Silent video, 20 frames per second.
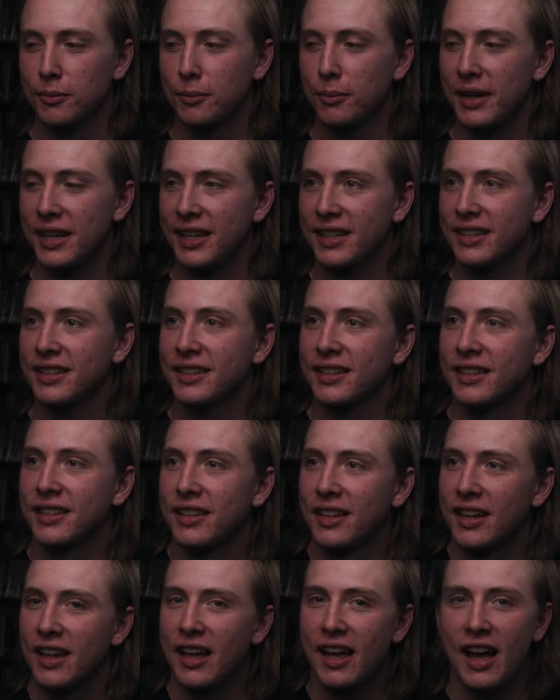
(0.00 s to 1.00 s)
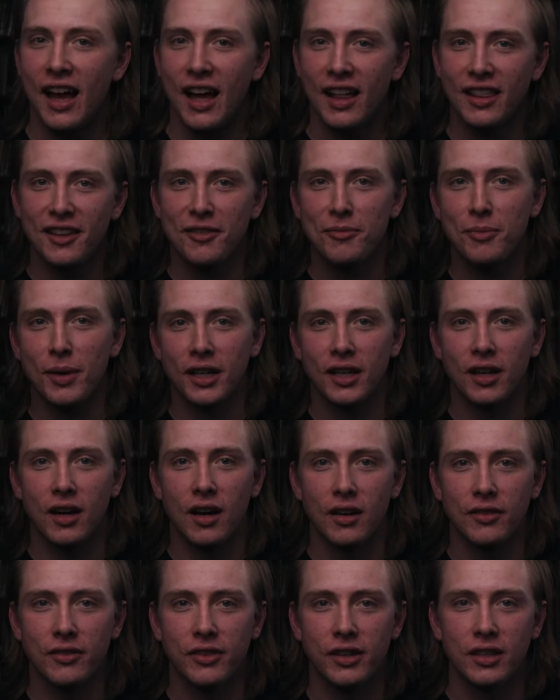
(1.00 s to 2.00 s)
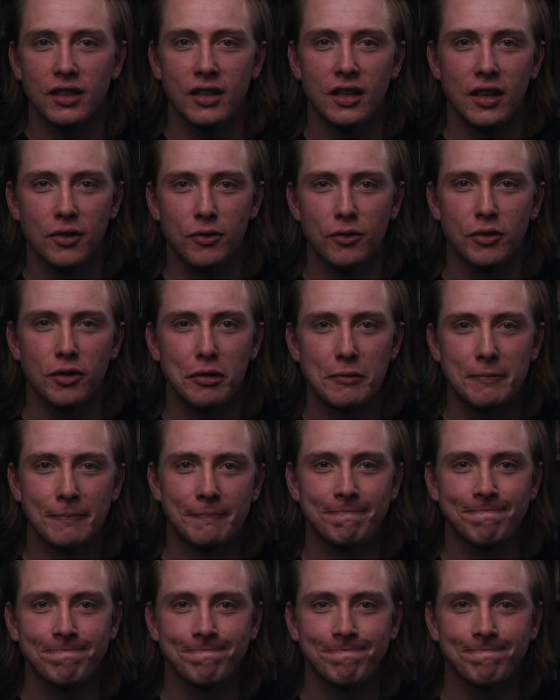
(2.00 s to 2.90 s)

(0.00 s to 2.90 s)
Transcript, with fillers: Man, I left my coffee in the other room.